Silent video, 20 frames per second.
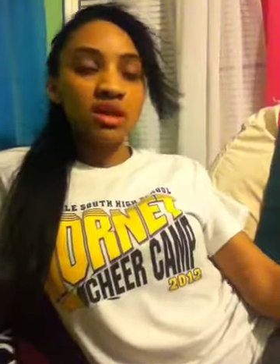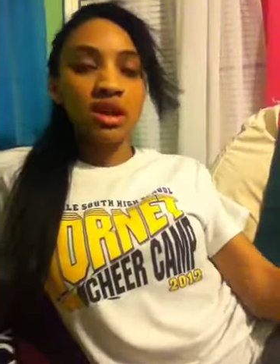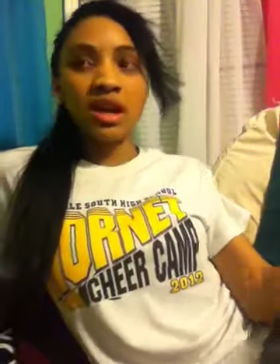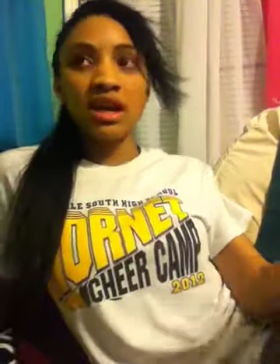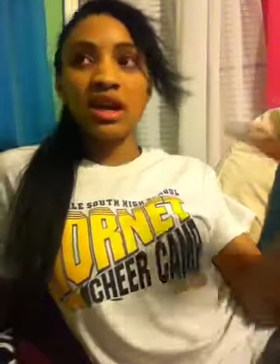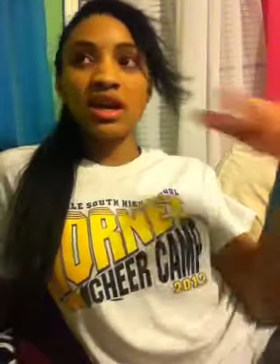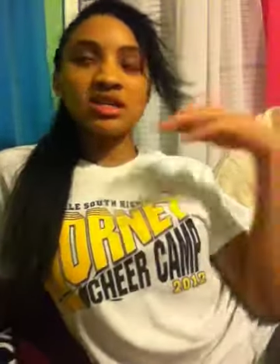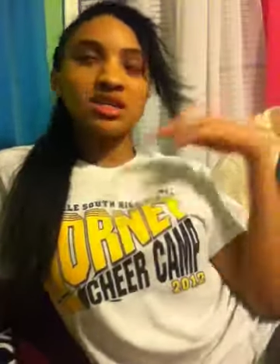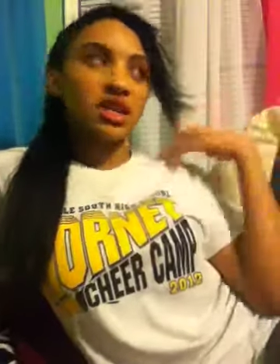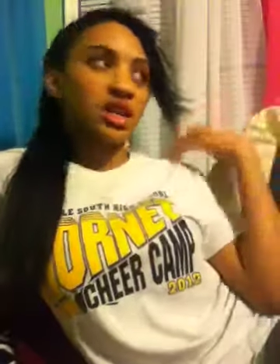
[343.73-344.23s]
I
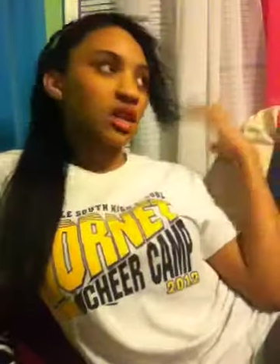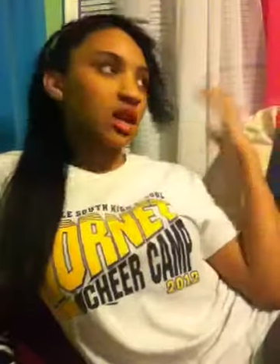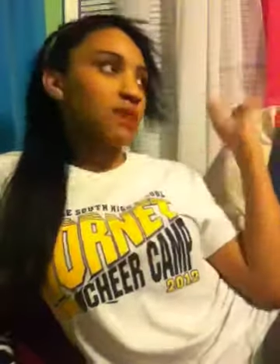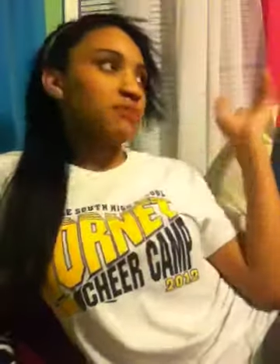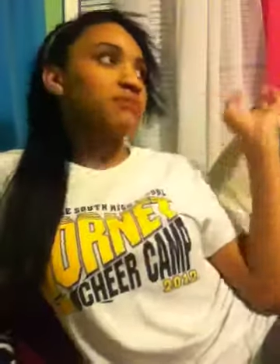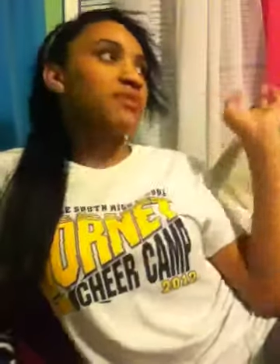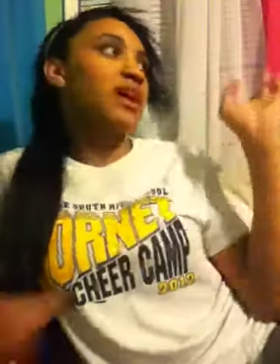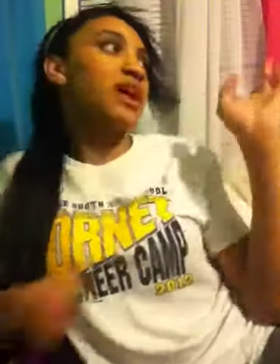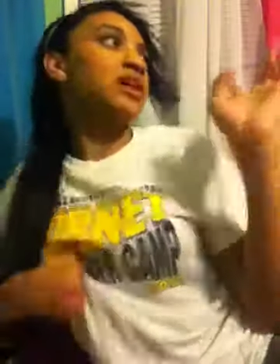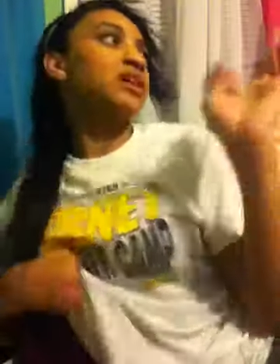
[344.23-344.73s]
guess I'm
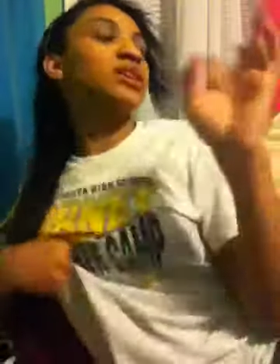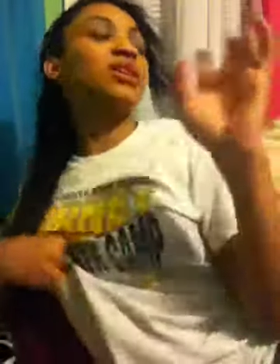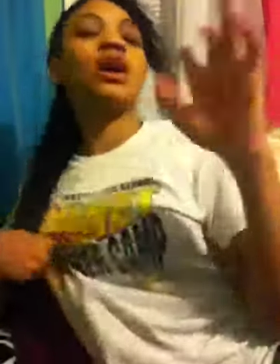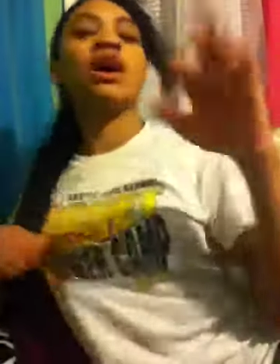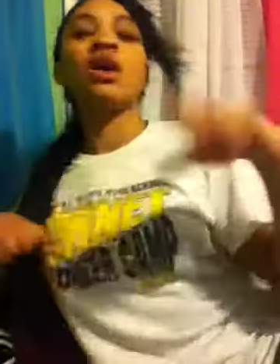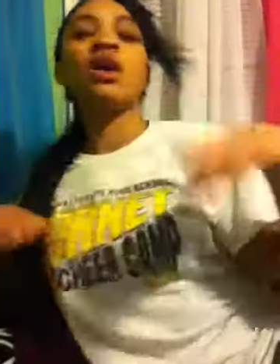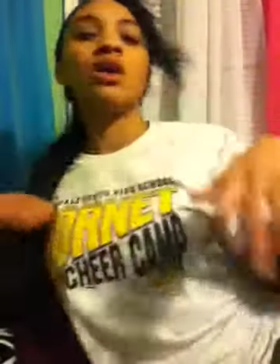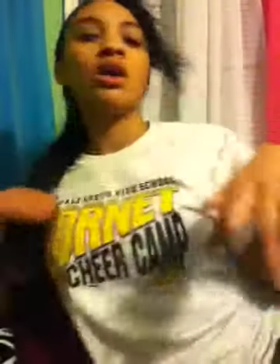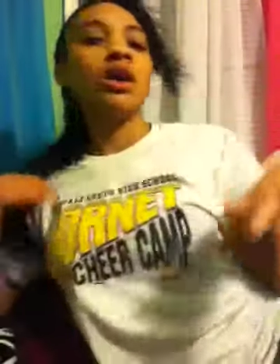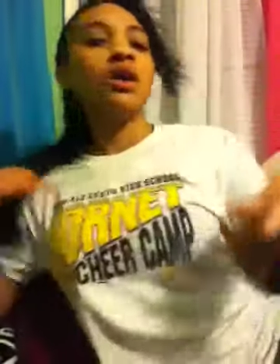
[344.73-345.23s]
fine,
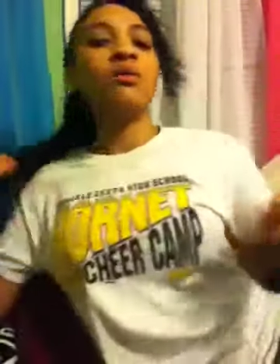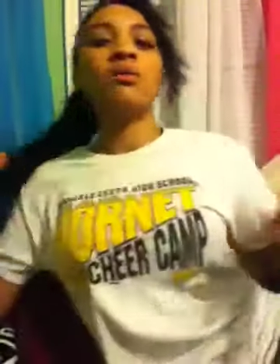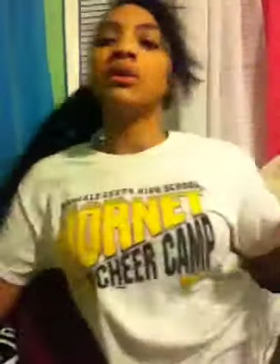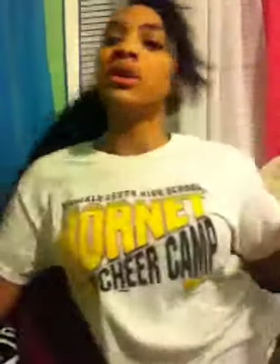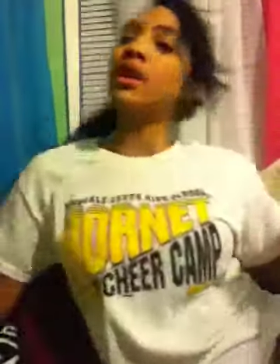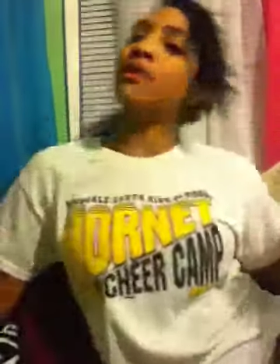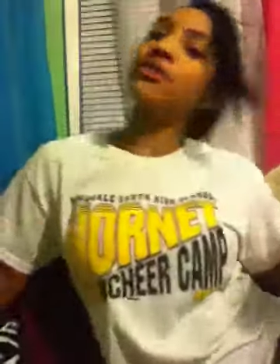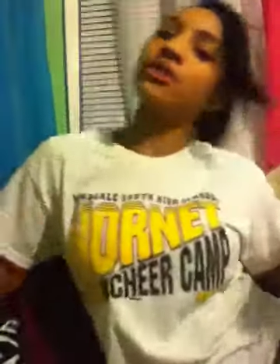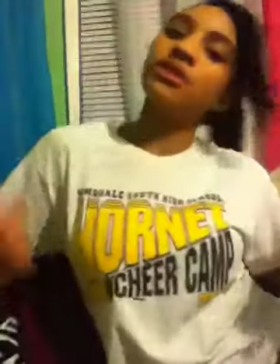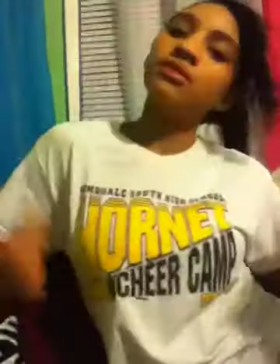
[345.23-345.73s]

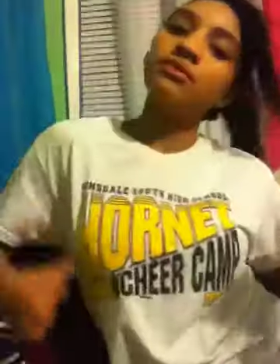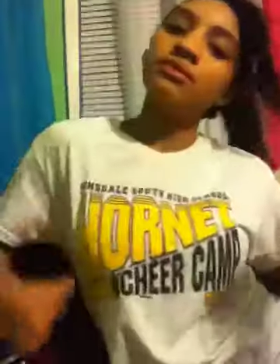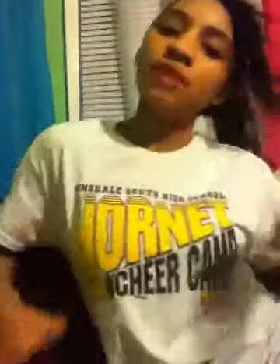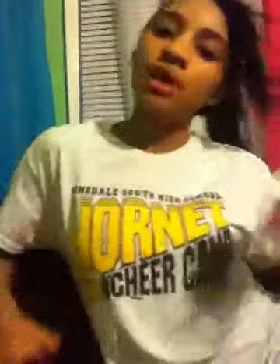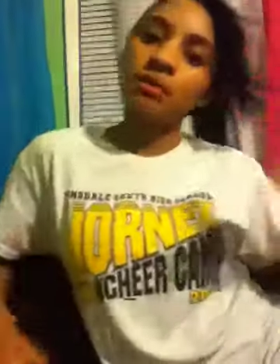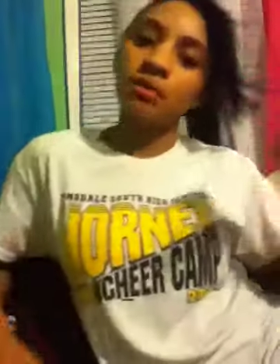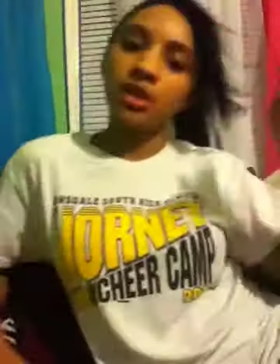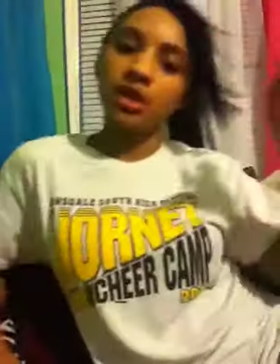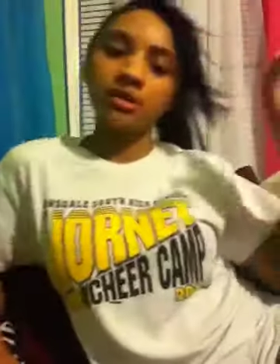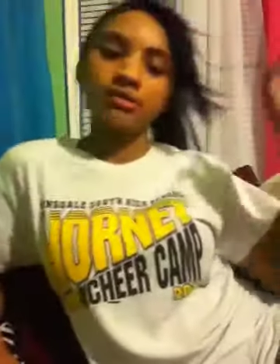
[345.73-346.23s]
whatever,
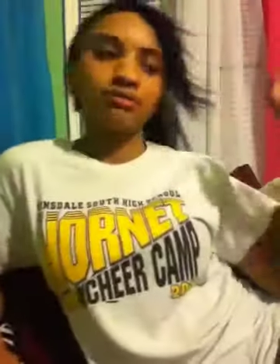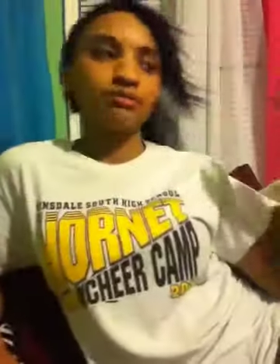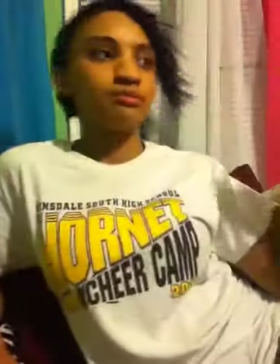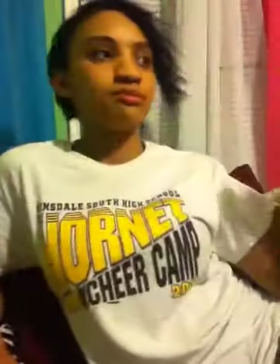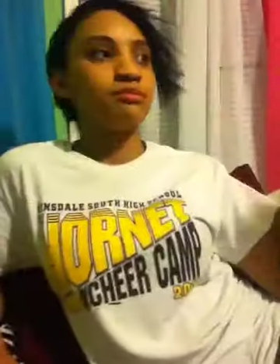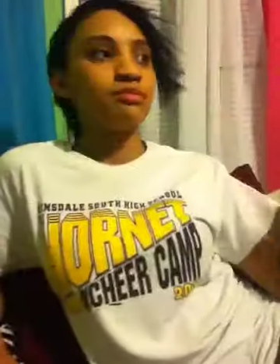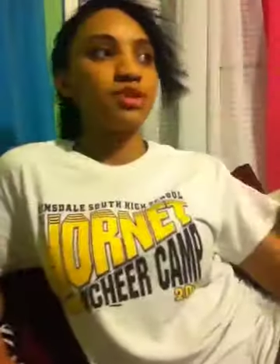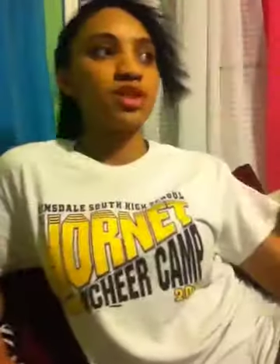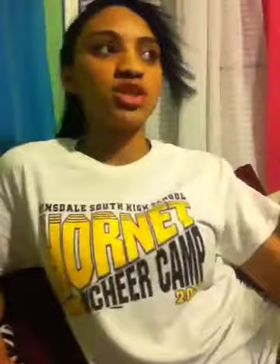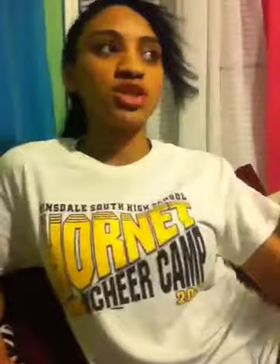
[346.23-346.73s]
I'm good.
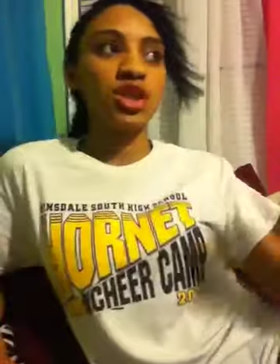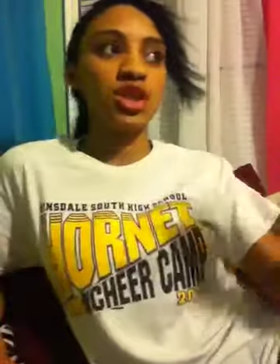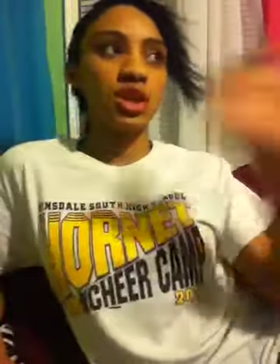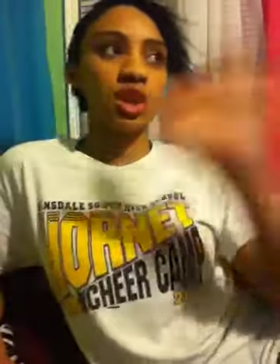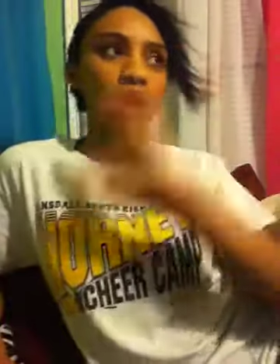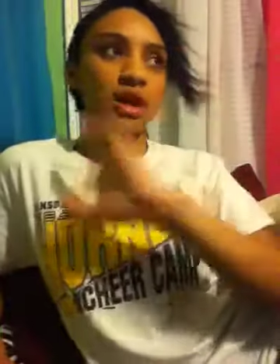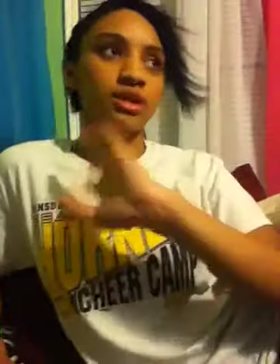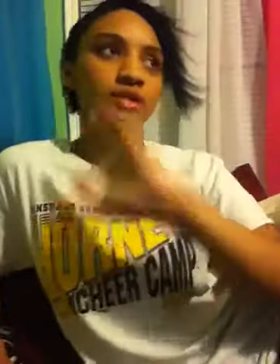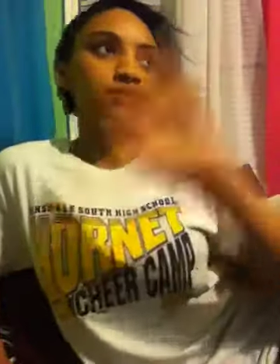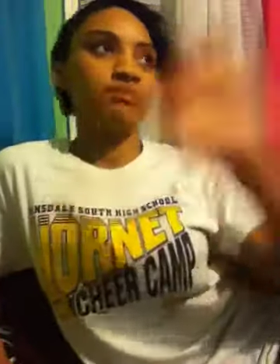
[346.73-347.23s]
They're
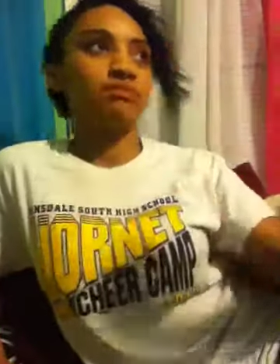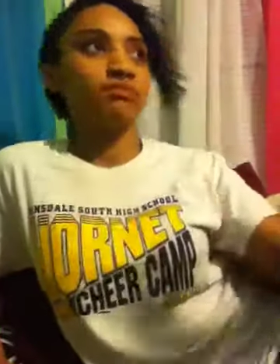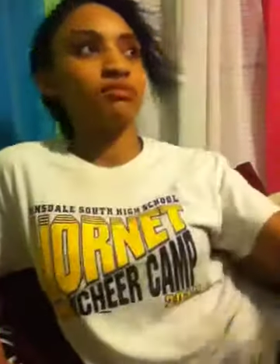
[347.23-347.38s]
gone.